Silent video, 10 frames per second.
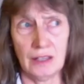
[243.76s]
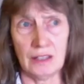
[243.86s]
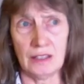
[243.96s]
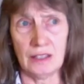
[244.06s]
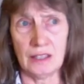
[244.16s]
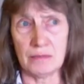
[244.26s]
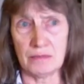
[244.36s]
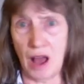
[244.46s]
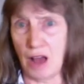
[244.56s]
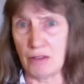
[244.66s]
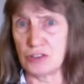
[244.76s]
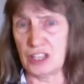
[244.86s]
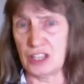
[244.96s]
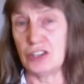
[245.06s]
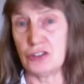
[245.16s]
Um, I was
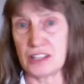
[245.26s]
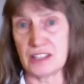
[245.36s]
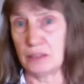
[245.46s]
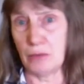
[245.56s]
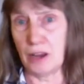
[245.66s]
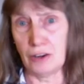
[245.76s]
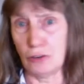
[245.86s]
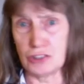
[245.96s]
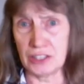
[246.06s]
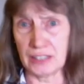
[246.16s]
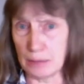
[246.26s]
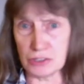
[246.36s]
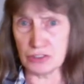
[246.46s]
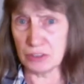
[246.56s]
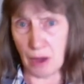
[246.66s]
interested in biology and
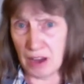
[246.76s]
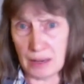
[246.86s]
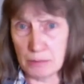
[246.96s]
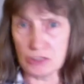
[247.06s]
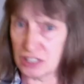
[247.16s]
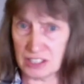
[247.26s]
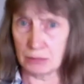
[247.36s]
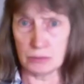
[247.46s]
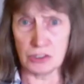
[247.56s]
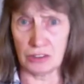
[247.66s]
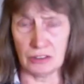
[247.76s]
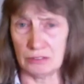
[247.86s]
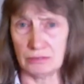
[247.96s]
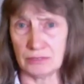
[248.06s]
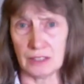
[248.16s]
chemistry. Biochemistry seemed to
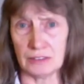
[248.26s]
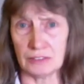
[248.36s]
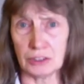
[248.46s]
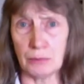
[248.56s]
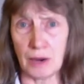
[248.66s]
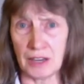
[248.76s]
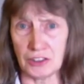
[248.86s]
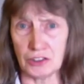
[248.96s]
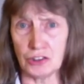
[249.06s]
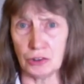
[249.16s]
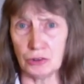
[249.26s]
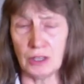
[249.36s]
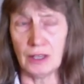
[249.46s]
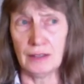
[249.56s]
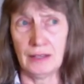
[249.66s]
um, combine the two.
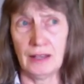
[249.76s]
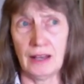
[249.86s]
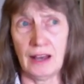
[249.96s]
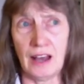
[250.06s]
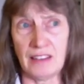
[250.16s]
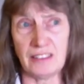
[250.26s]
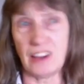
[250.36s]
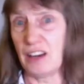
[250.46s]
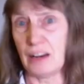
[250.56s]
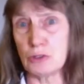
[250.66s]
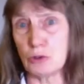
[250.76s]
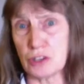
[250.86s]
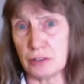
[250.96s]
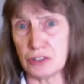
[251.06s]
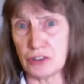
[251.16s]
And, and I was
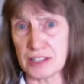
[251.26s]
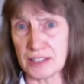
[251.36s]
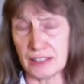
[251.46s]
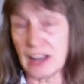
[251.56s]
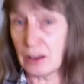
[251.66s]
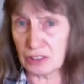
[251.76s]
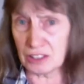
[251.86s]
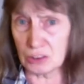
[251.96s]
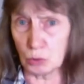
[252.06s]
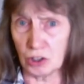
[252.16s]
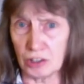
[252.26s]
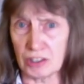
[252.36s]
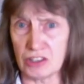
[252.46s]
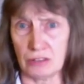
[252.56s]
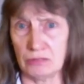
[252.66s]
also interested in how things work.
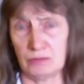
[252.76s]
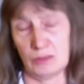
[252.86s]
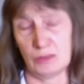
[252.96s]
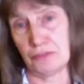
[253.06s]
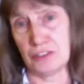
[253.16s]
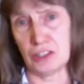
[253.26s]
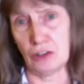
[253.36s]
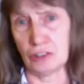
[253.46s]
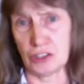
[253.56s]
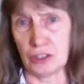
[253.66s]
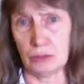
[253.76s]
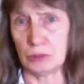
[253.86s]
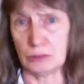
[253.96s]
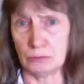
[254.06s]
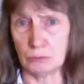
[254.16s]
So the physiology
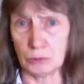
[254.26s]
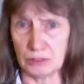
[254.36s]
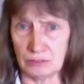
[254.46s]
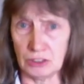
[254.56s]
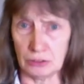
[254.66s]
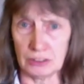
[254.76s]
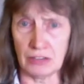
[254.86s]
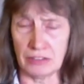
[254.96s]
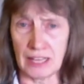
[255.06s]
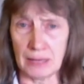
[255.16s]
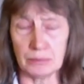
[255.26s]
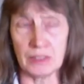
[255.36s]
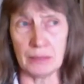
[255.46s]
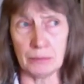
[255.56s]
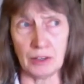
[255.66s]
would, would you know, cover that,
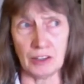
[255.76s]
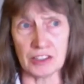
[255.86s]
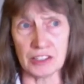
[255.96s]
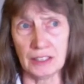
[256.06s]
that part.